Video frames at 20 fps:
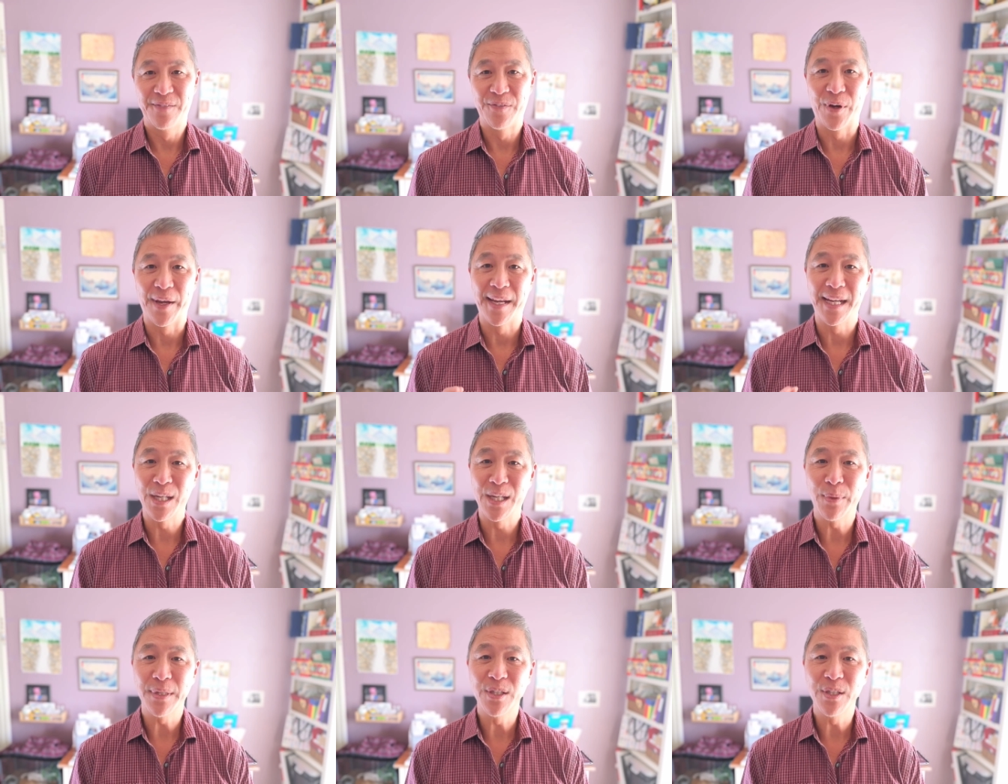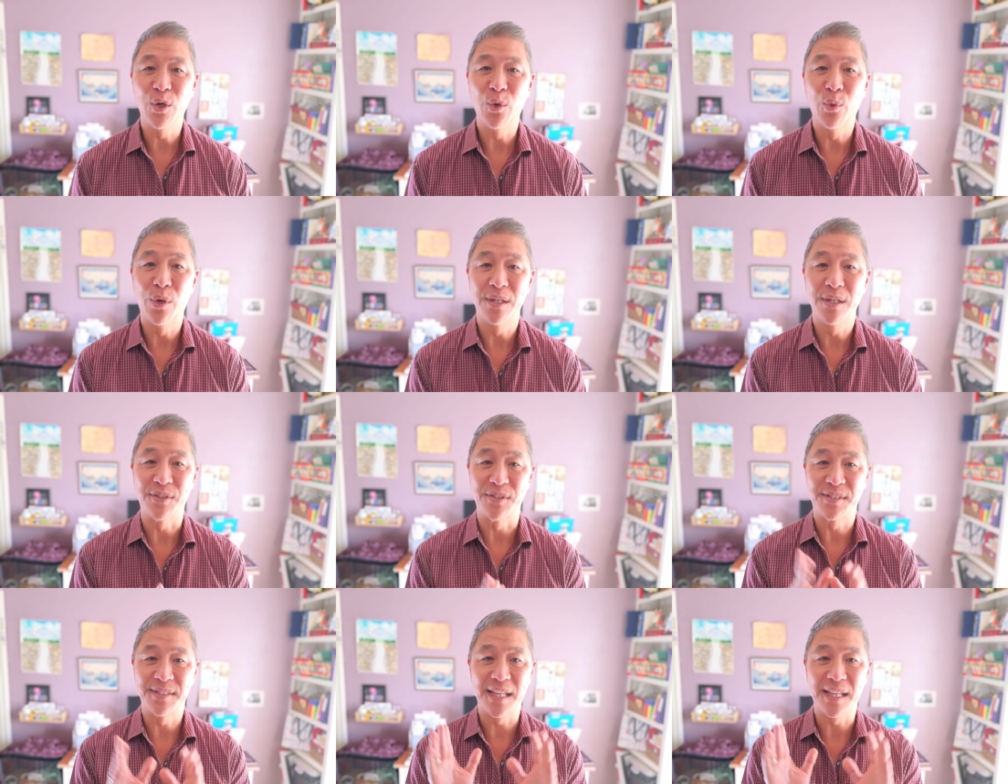for anyone who
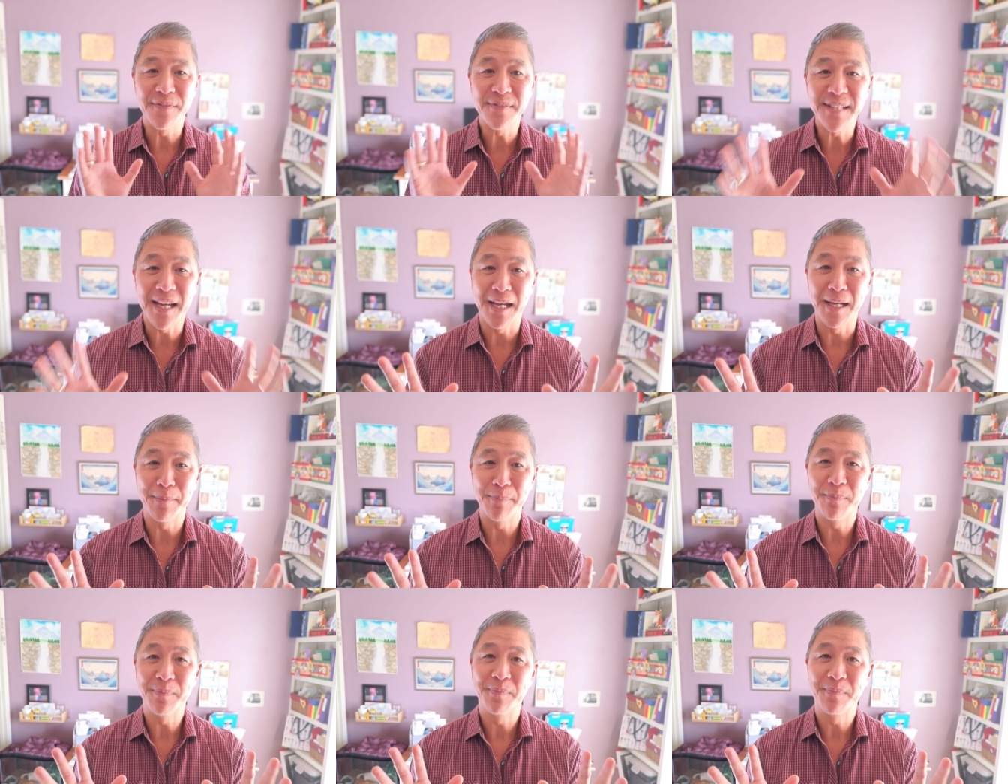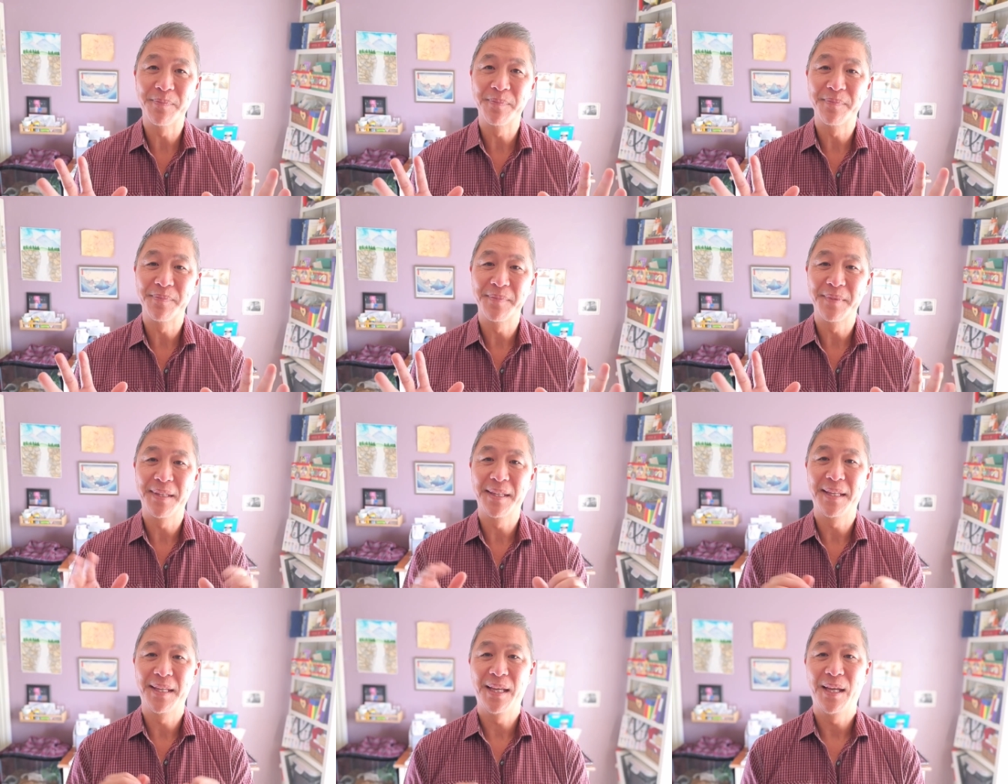wants to save time
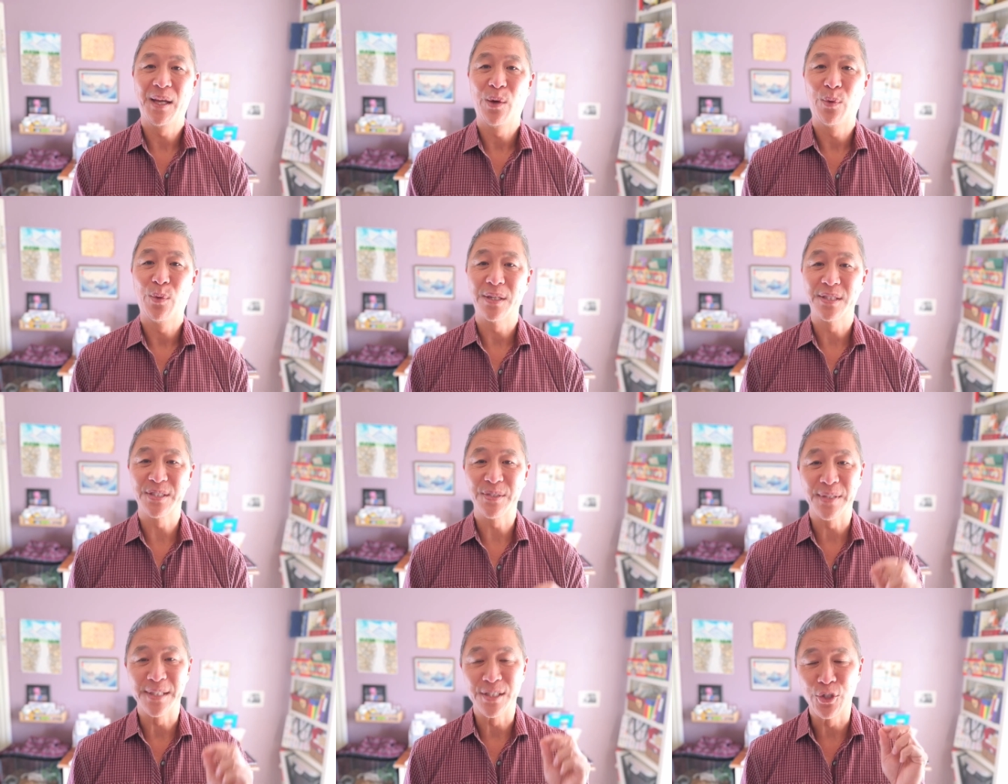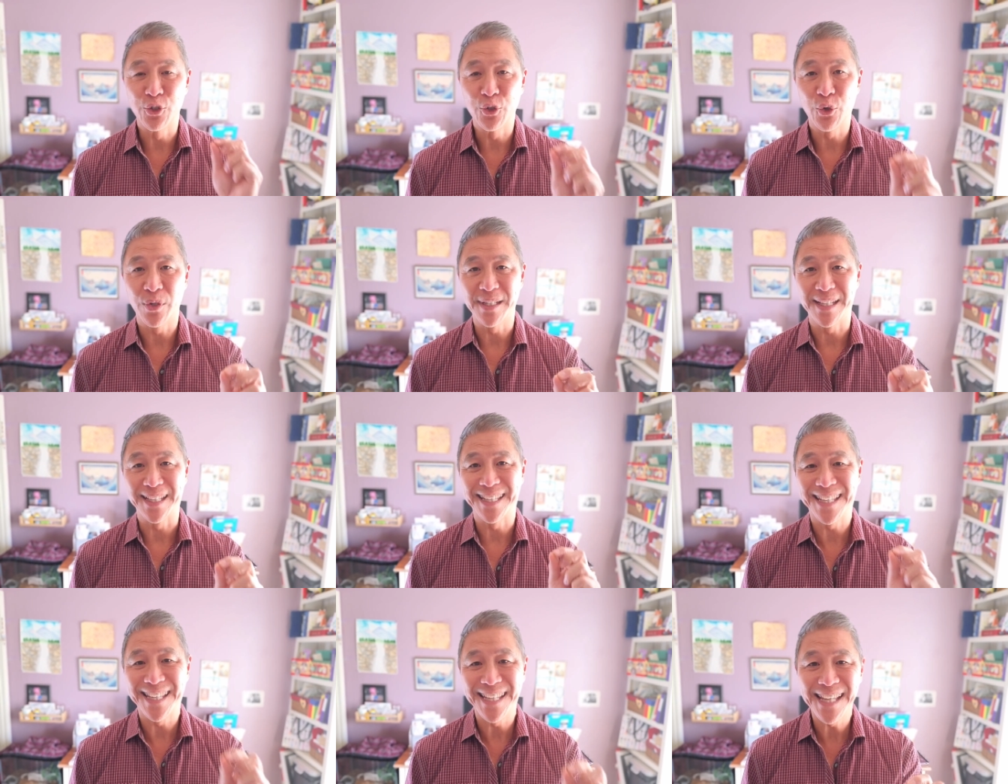while still
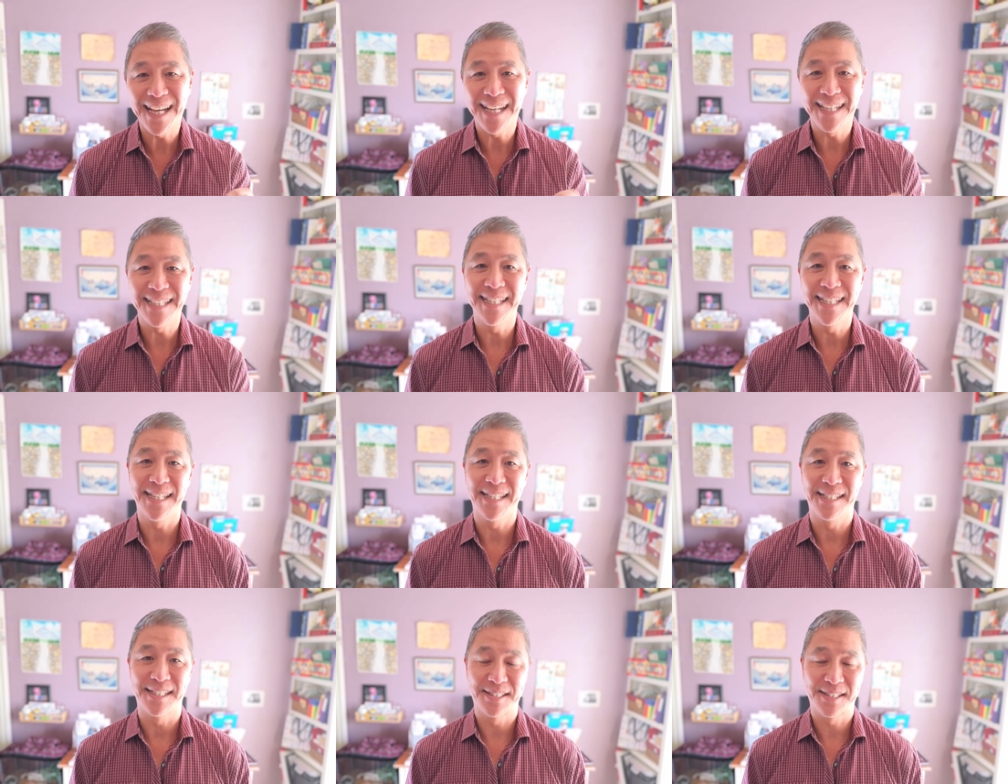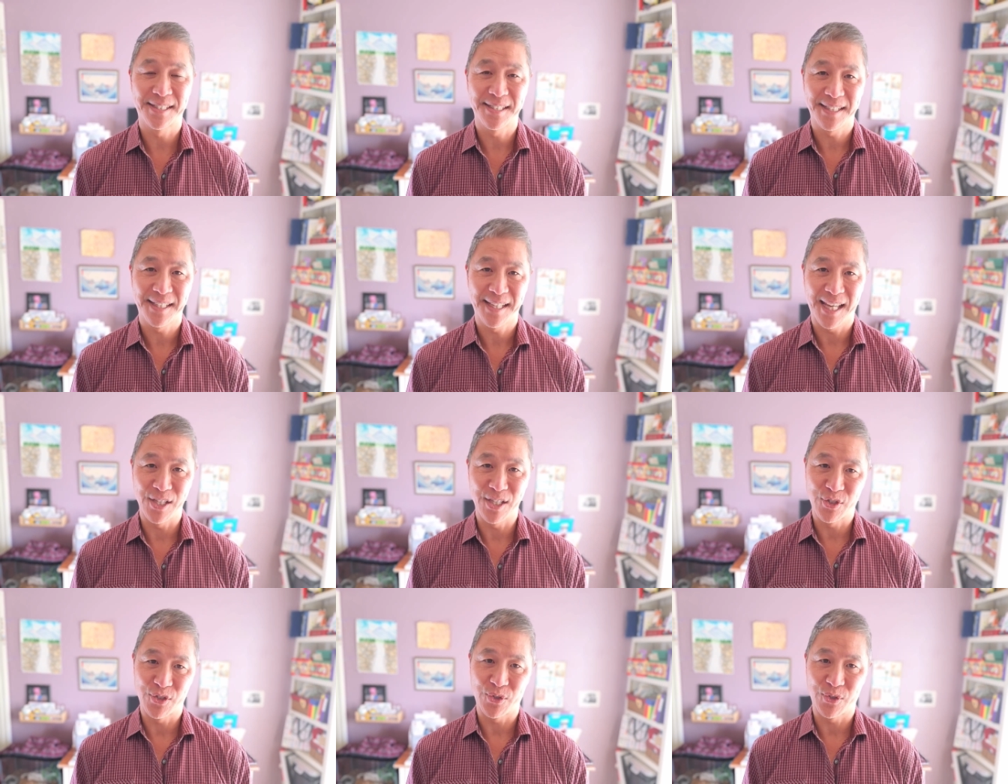enjoying the key ideas
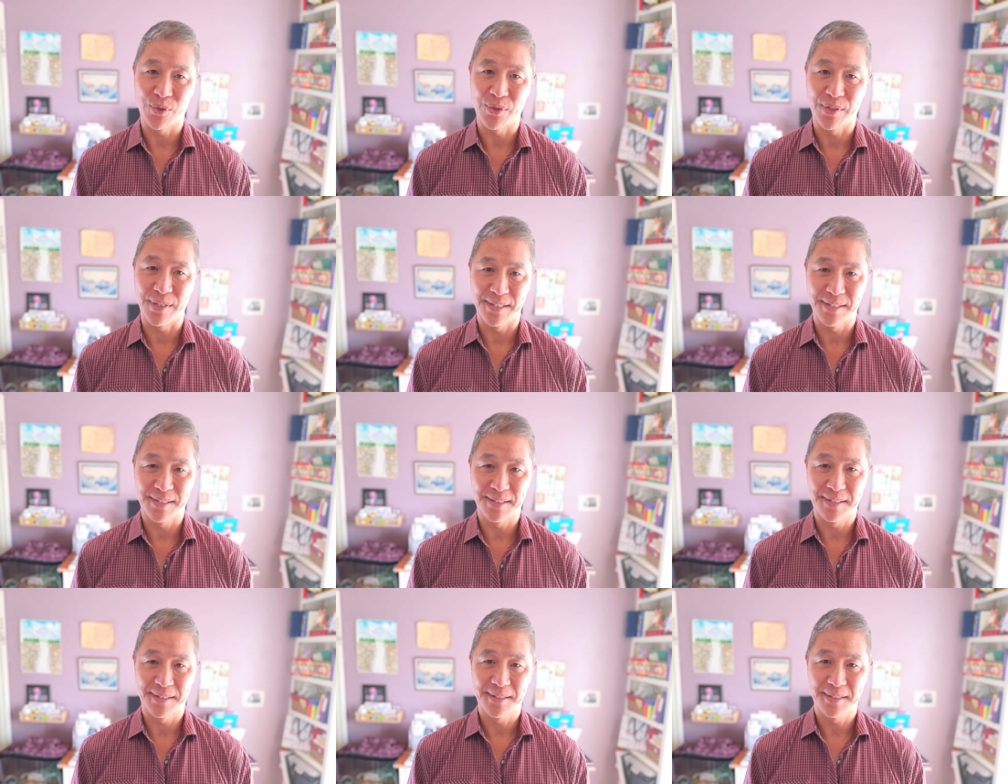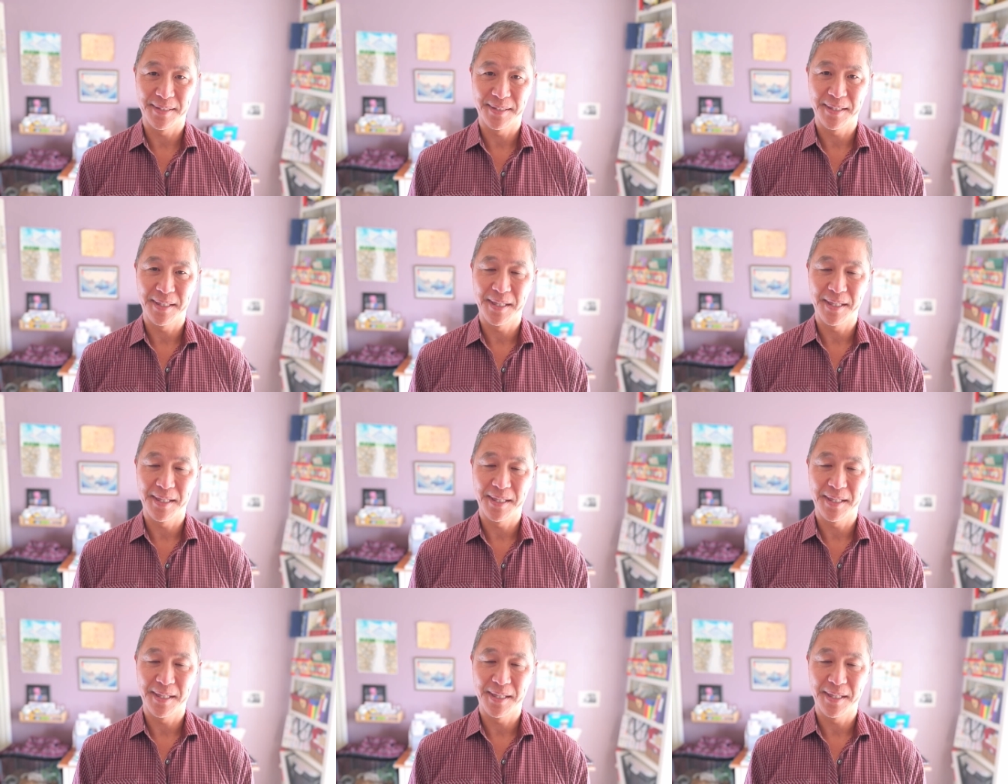and stories.